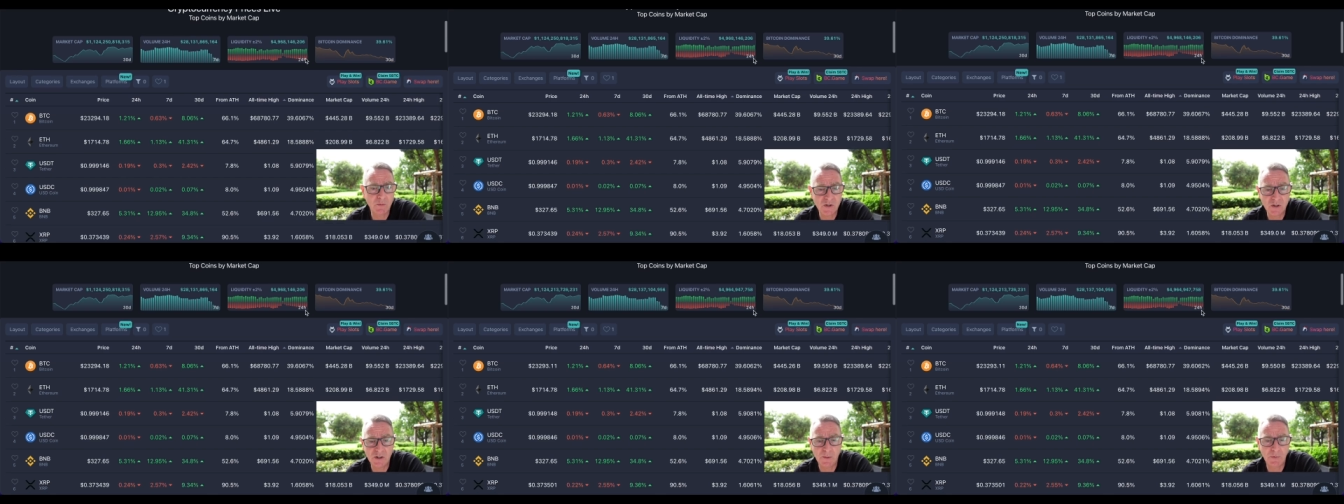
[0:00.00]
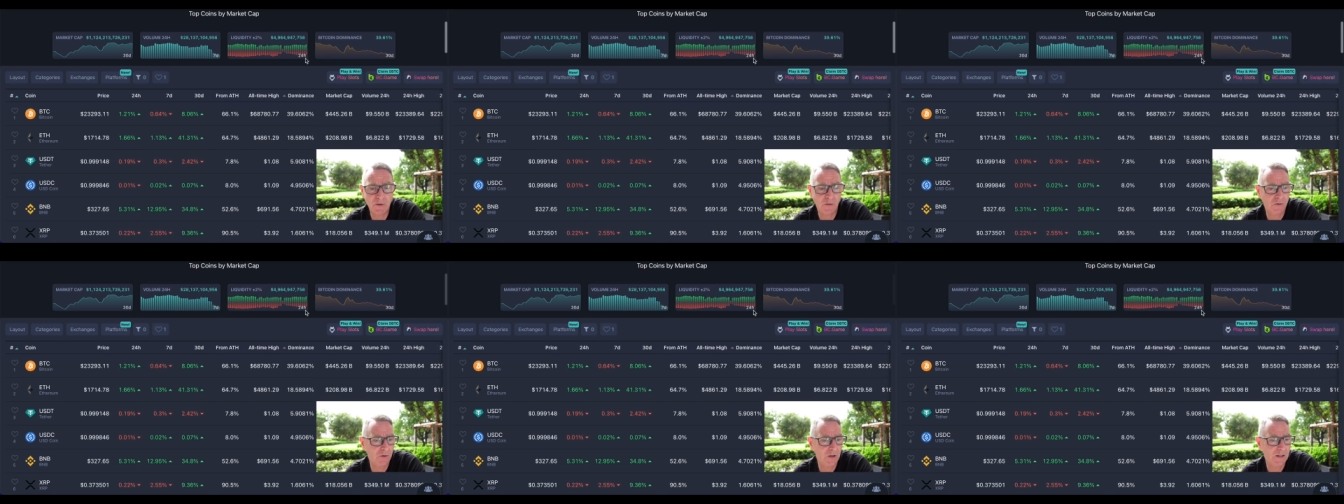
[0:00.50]
We're still up on the
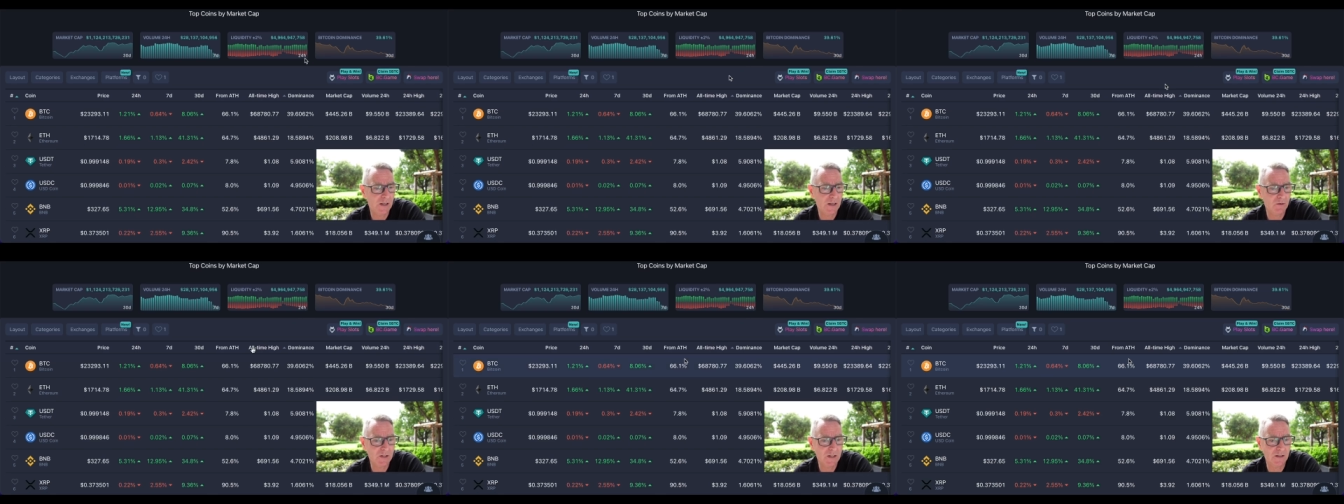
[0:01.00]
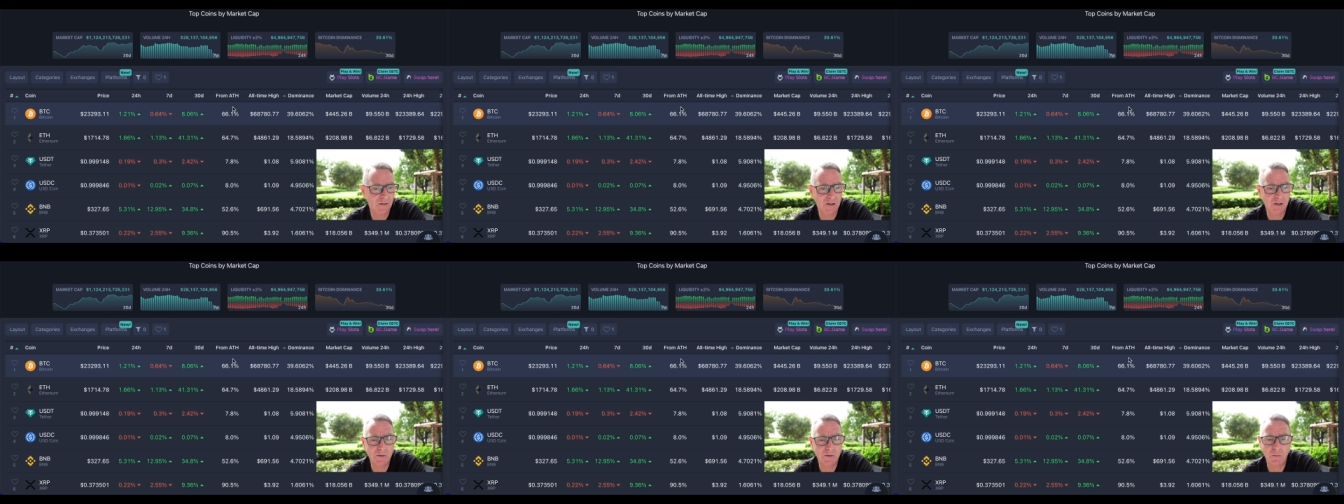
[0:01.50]
30-day. We're seeing
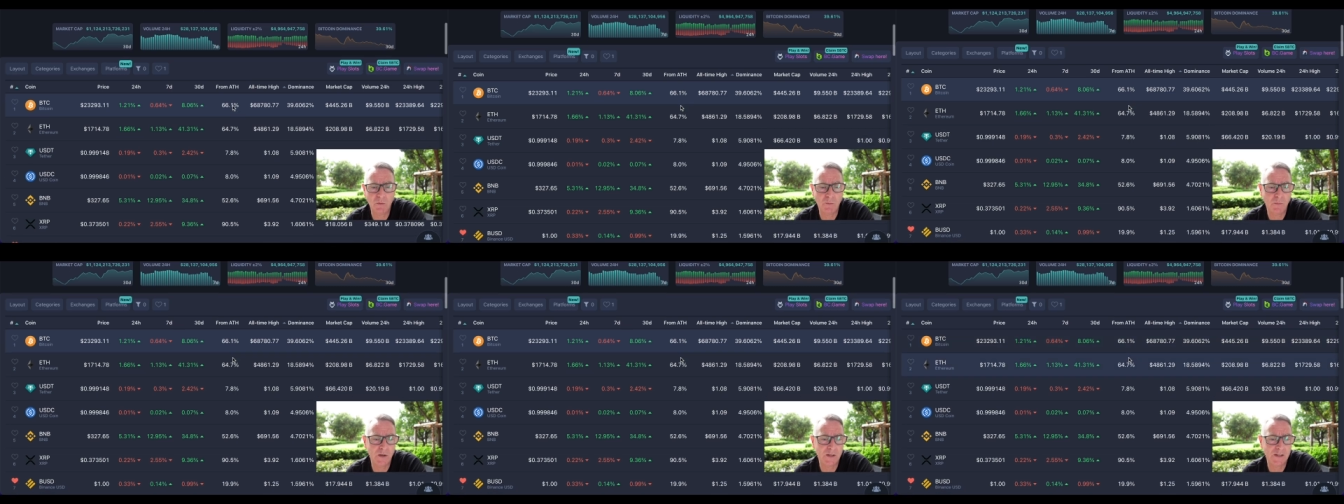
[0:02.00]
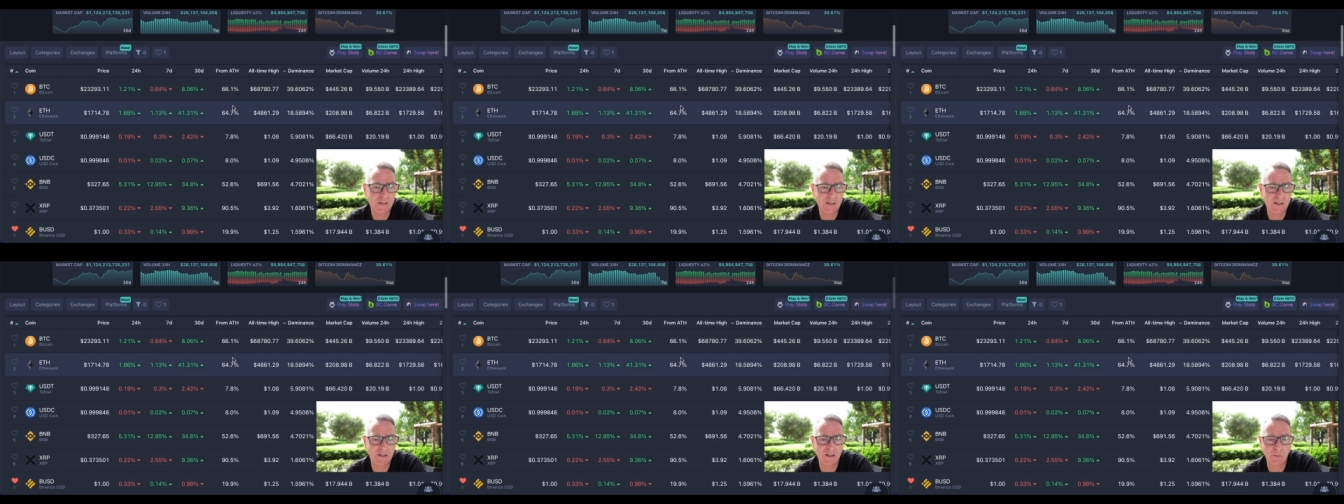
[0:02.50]
Ethereum is up
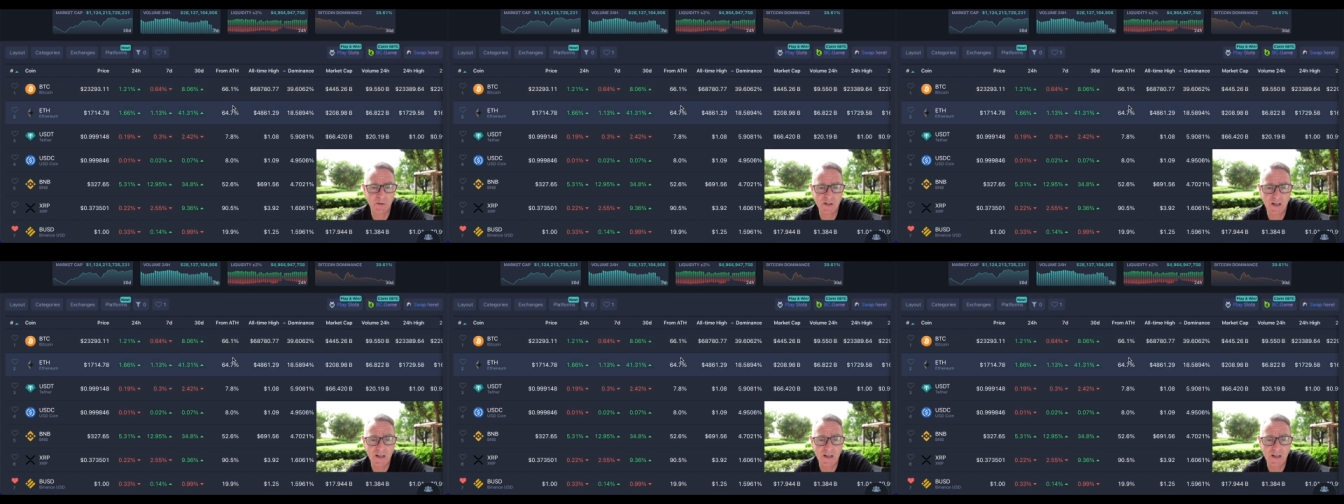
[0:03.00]
1.66%.